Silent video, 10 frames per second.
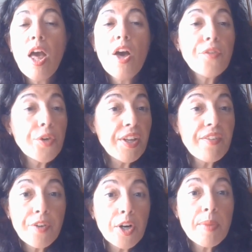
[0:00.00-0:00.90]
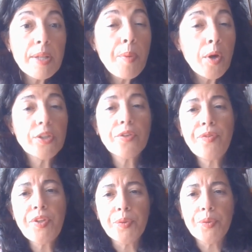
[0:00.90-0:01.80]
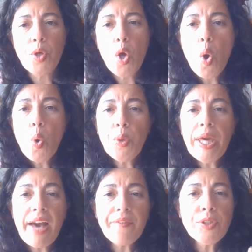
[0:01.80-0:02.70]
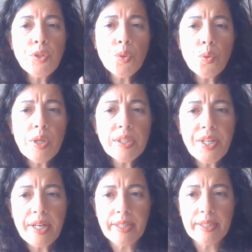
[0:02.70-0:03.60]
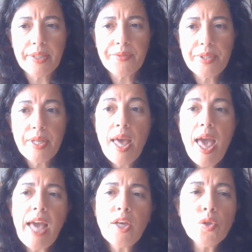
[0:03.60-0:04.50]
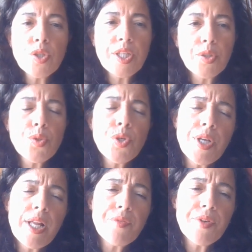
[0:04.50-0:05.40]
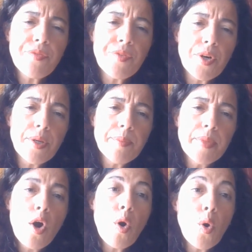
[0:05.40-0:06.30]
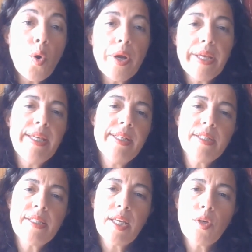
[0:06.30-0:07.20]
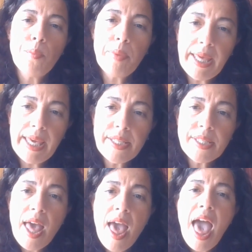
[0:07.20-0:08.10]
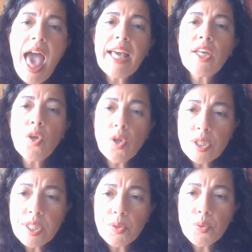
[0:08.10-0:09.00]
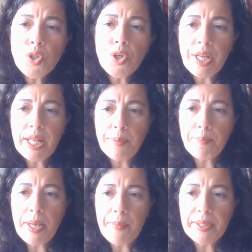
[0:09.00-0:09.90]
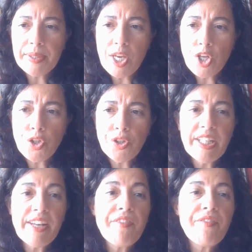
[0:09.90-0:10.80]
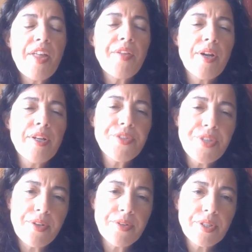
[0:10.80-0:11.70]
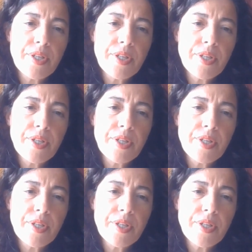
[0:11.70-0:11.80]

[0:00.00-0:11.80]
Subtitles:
From a formal point of view, we have two alternatives, a constitutional reform or, in a second place, a constitutional implementation in a federal sense,